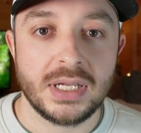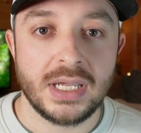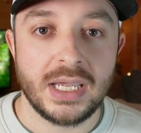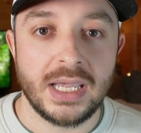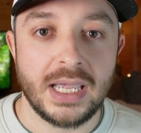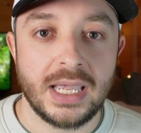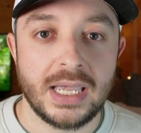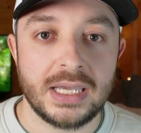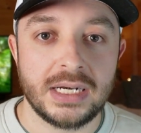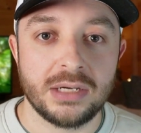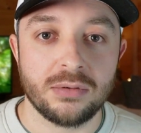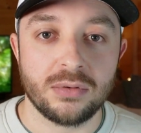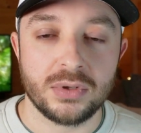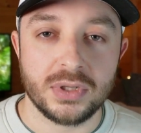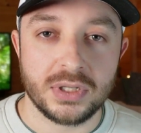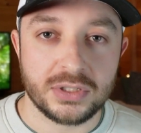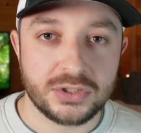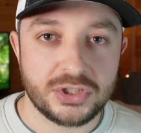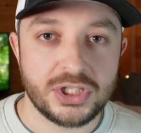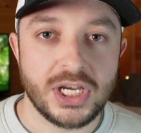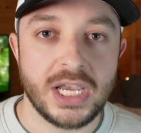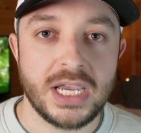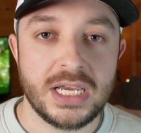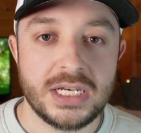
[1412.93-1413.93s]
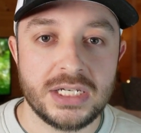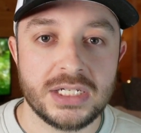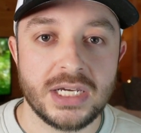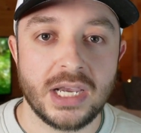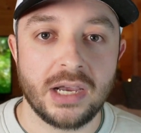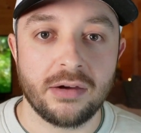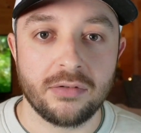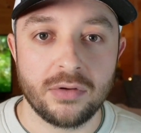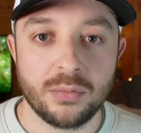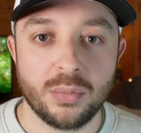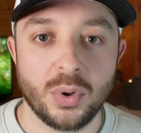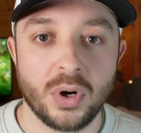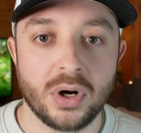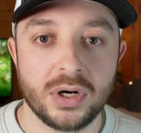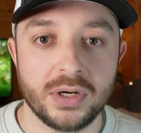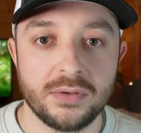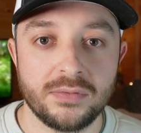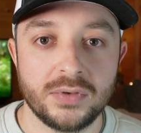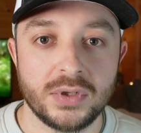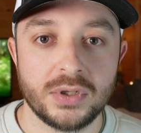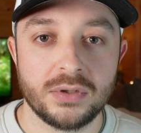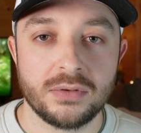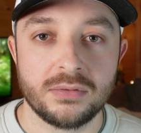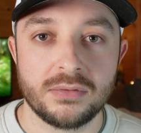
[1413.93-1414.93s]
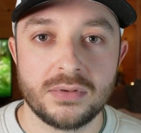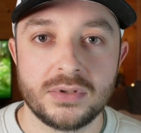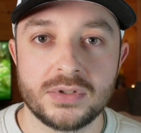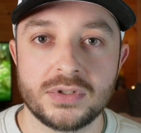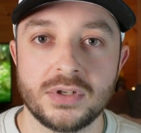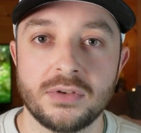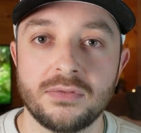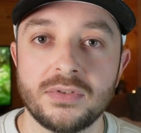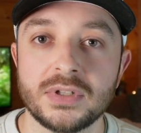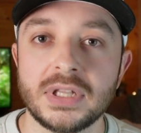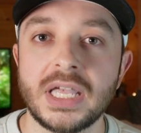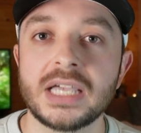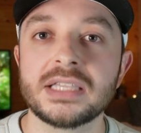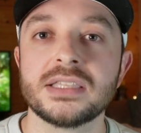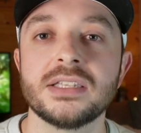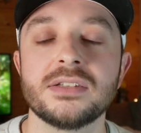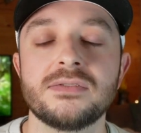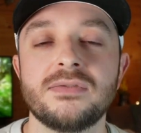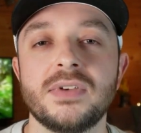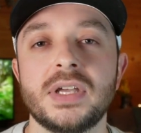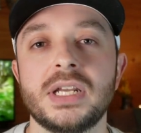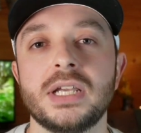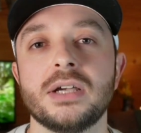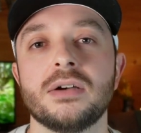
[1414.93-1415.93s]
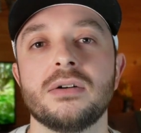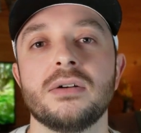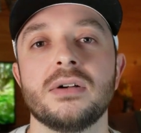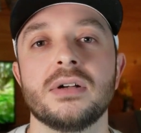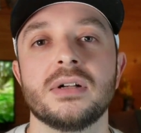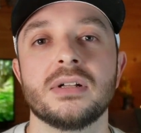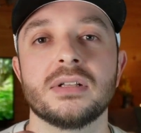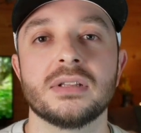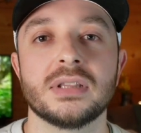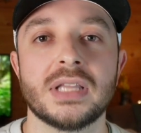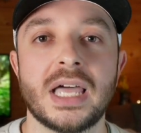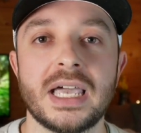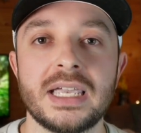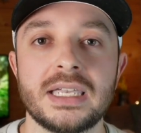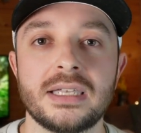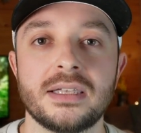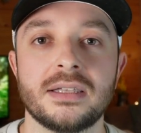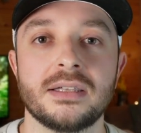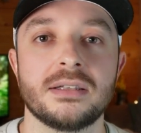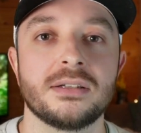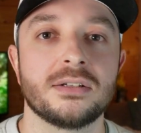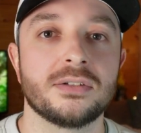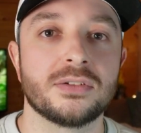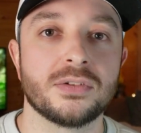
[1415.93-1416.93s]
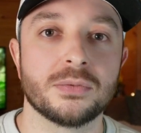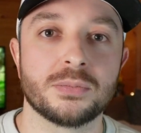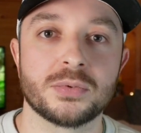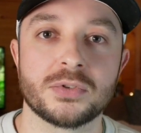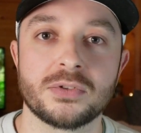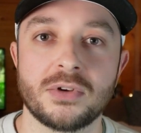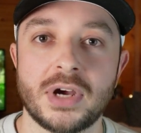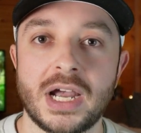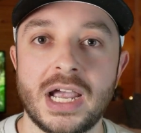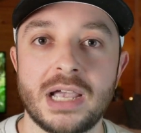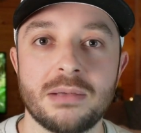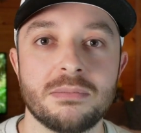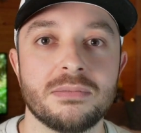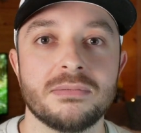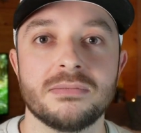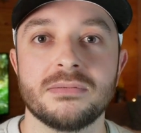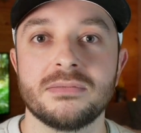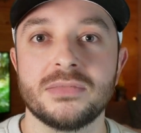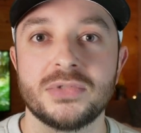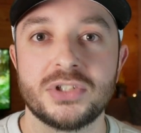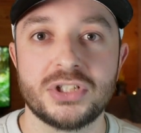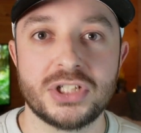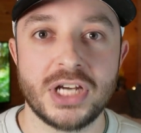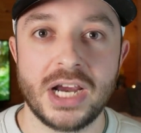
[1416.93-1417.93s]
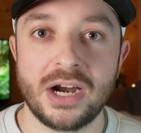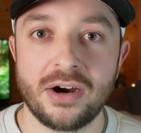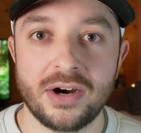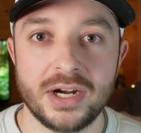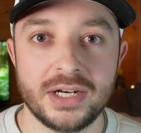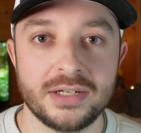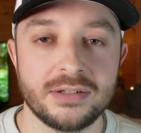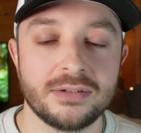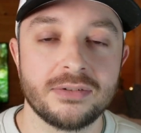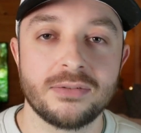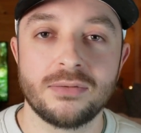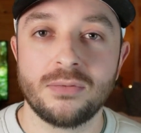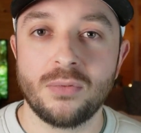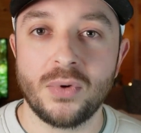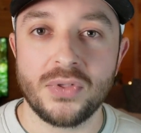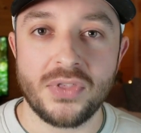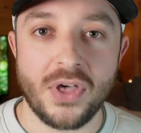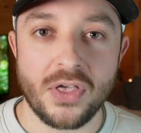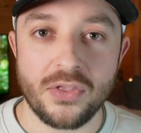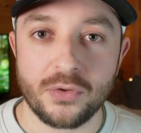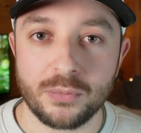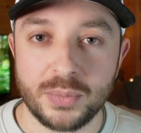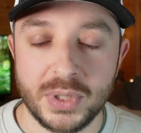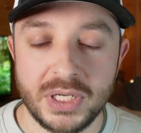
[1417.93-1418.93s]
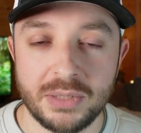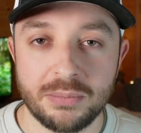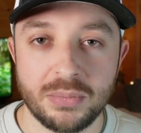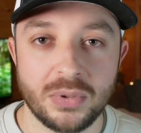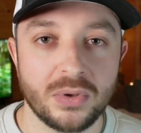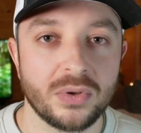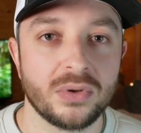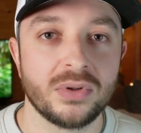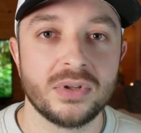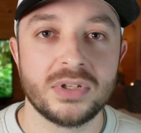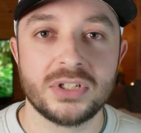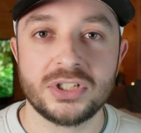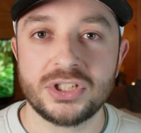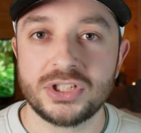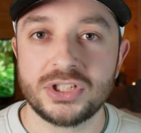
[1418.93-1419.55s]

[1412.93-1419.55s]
And it will change every part of you. So if you like this video, subscribe, share it with other people.